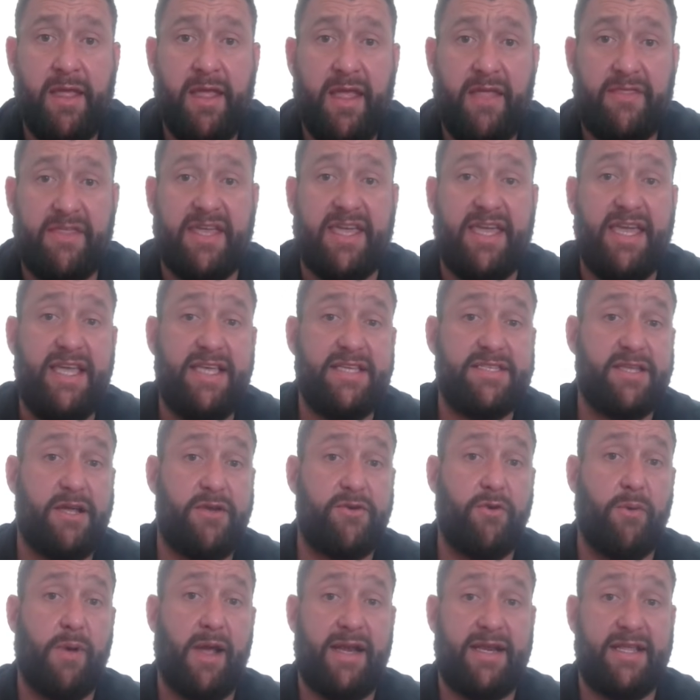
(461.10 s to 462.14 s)
And the key is
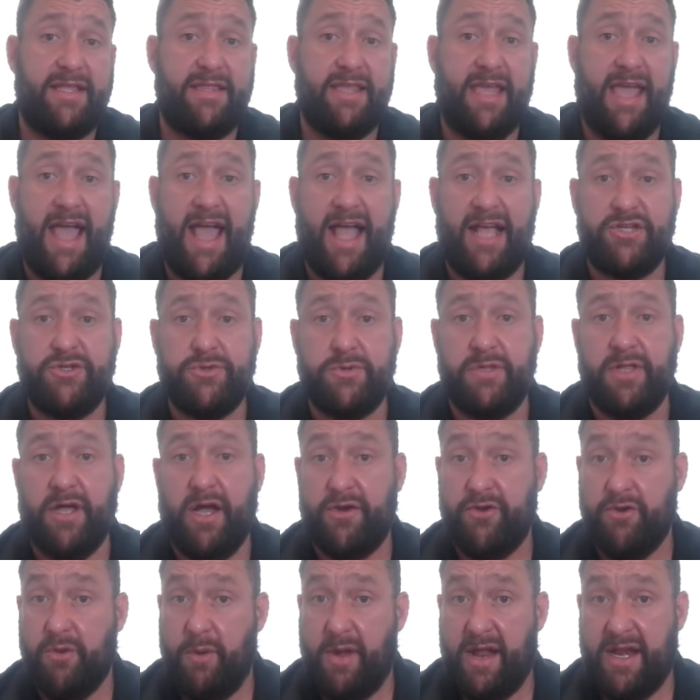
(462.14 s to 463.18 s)
underwriting the actual
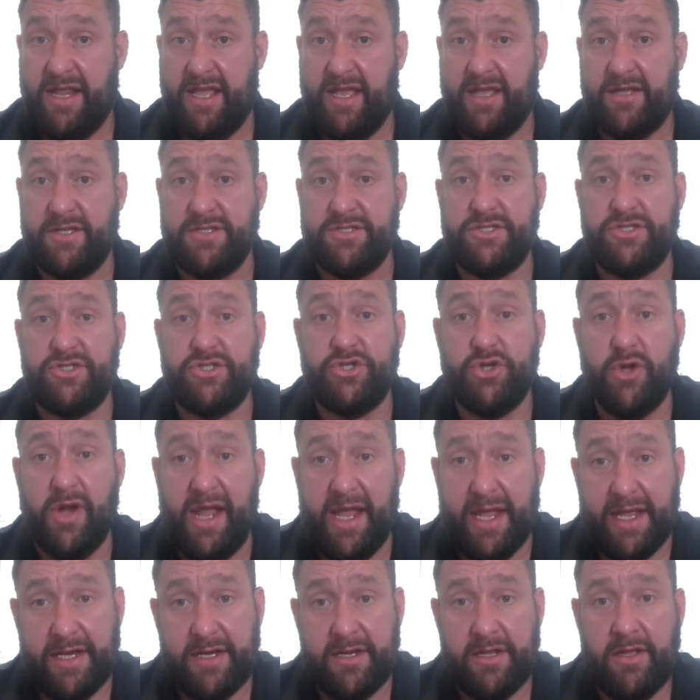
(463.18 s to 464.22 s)
underwriting
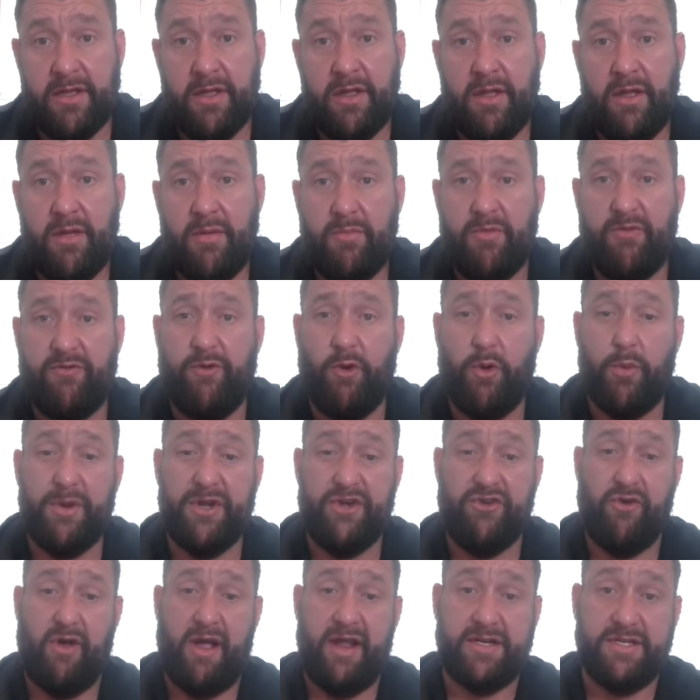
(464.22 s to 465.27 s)
constraint before we
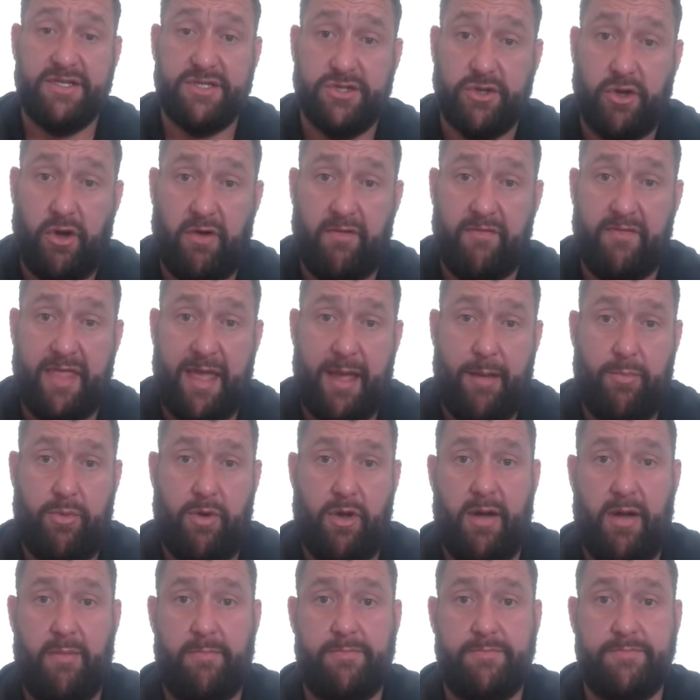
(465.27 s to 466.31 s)
try to solve that
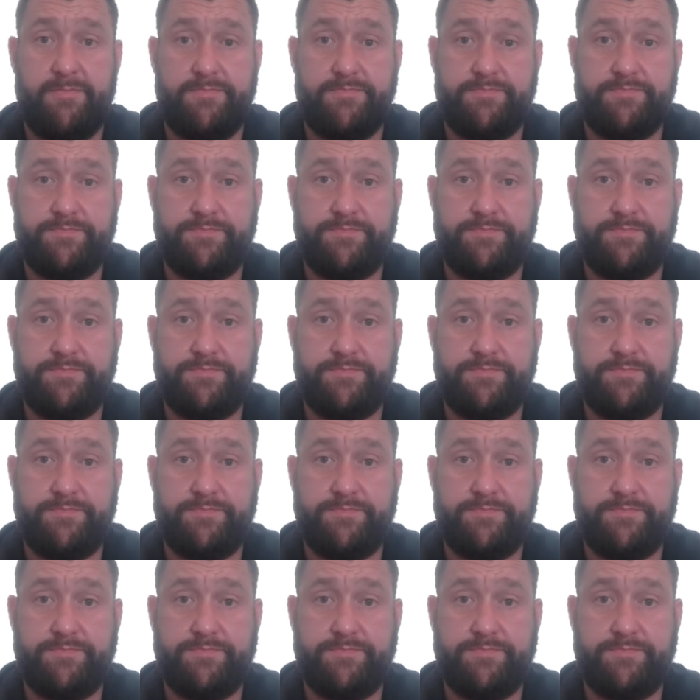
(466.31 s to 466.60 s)
problem.